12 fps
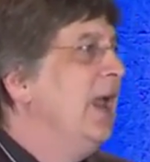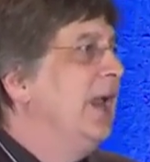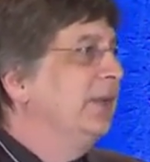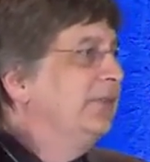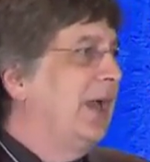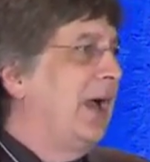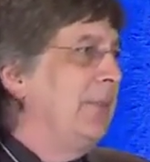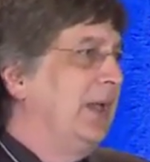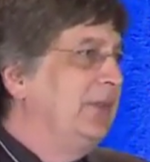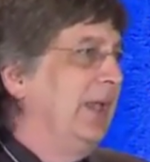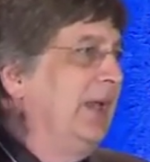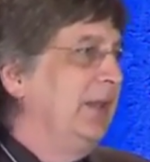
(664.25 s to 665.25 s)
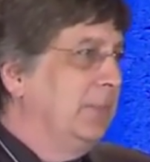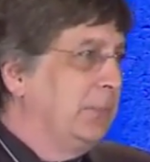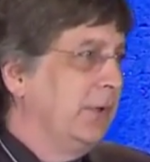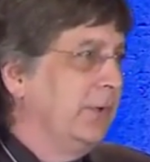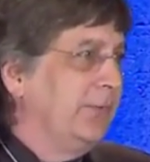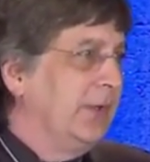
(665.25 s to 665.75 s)
It's not maintaining the
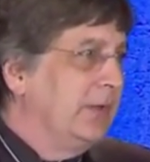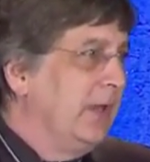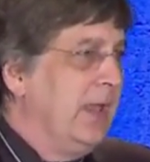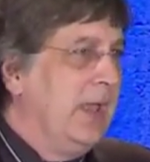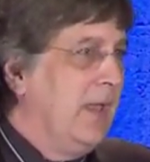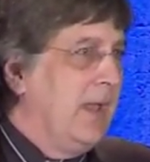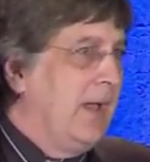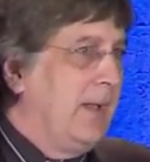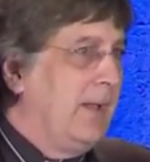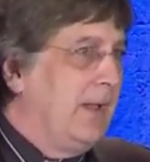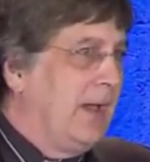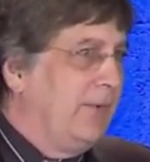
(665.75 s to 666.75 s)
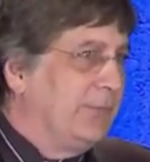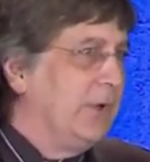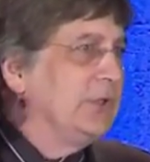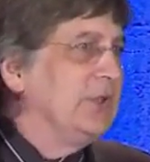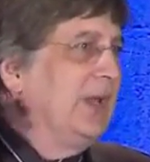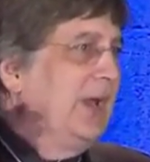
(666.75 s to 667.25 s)
perfect
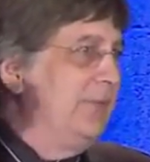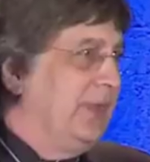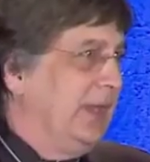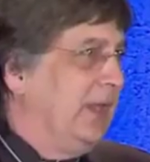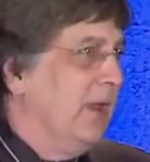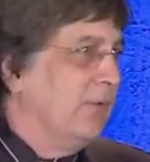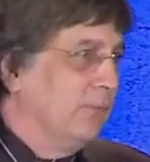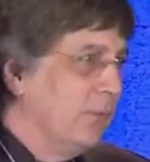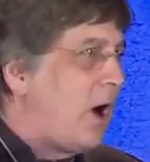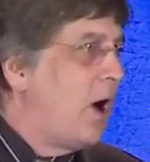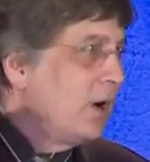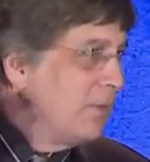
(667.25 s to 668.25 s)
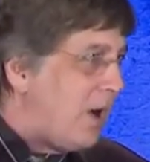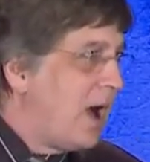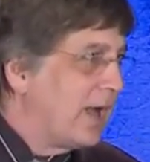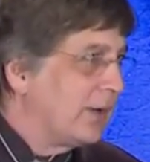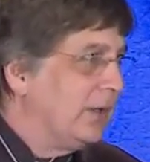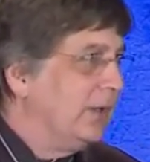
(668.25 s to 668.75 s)
version of the wrong
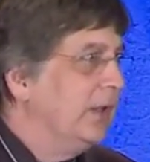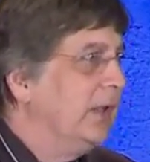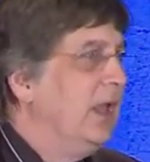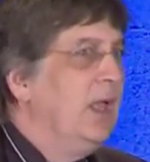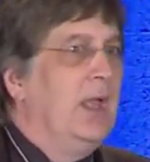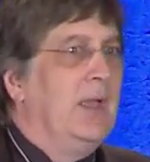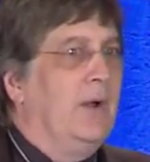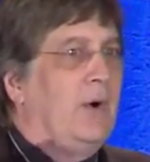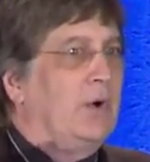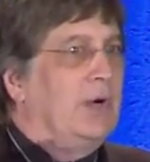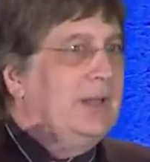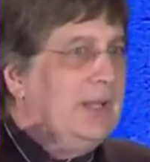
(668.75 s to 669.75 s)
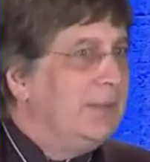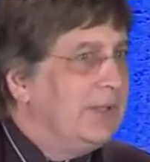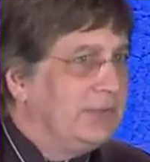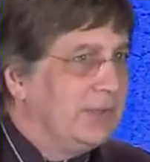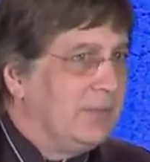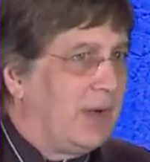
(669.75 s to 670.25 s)
model or a
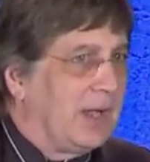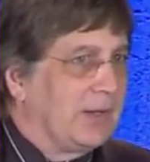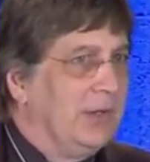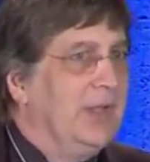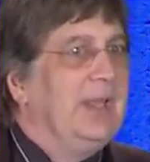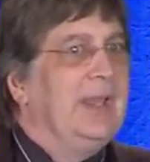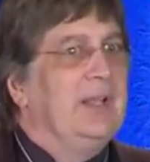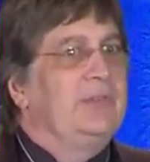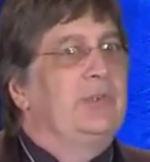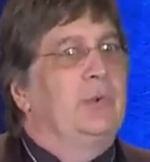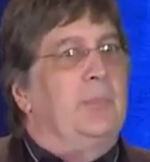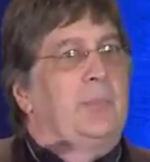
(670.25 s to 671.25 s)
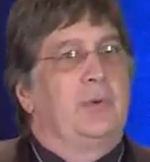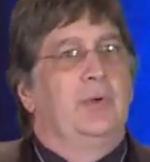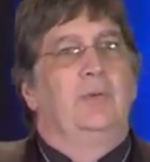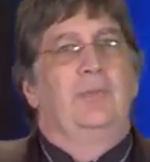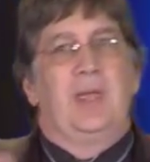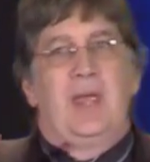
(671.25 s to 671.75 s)
limited model. It's to
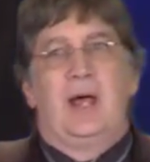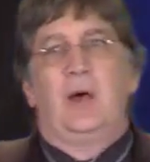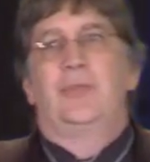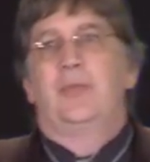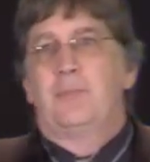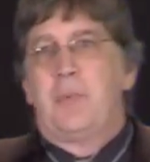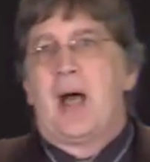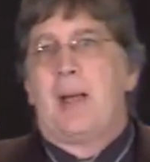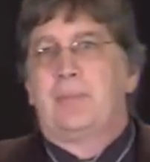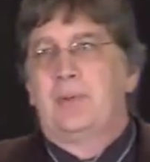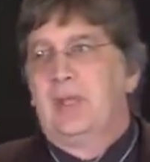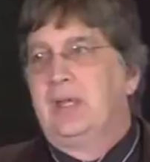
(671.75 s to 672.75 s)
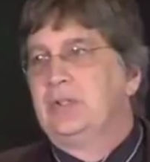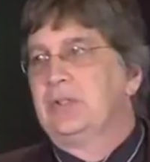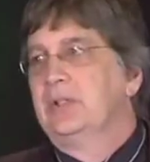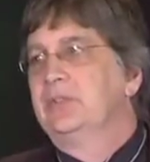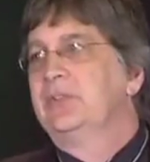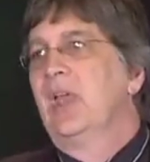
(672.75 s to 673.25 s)
improve the health of
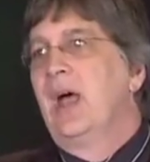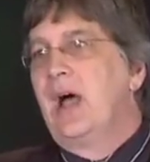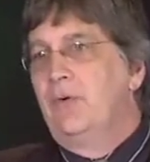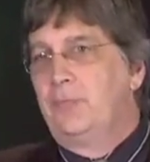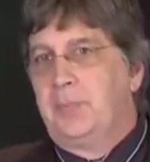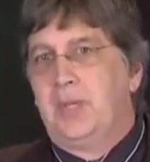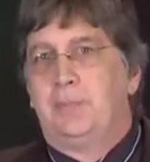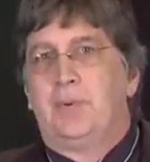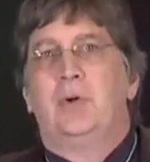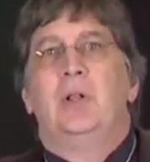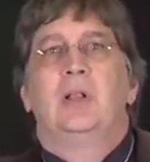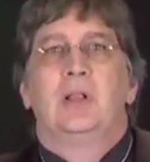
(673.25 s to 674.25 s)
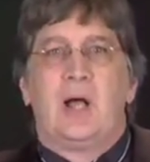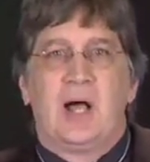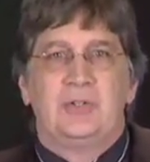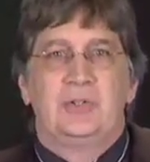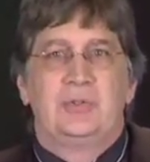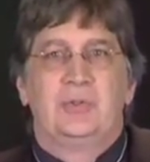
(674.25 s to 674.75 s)
populations of people
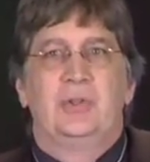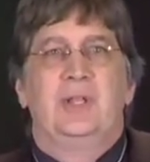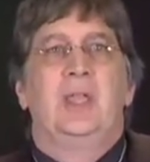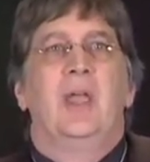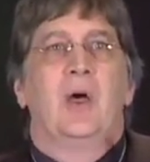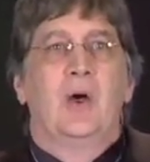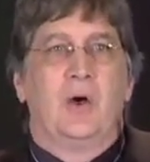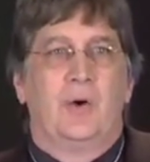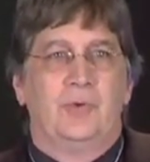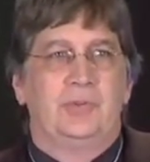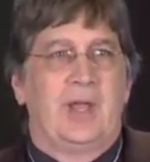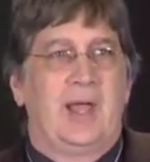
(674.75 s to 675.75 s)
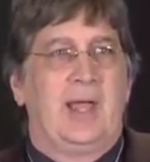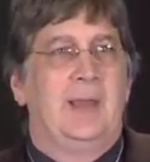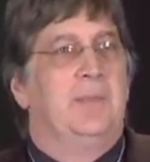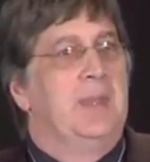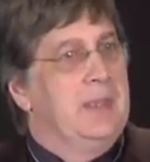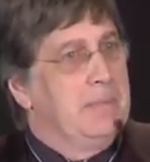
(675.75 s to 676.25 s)
longitudinally over
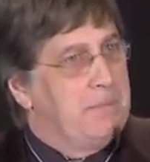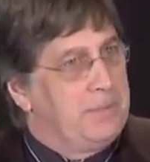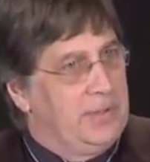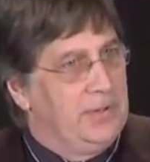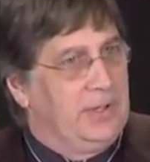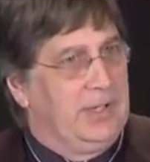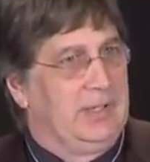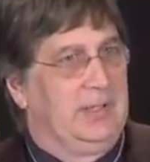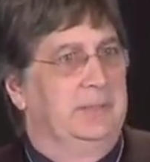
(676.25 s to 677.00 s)
time, period.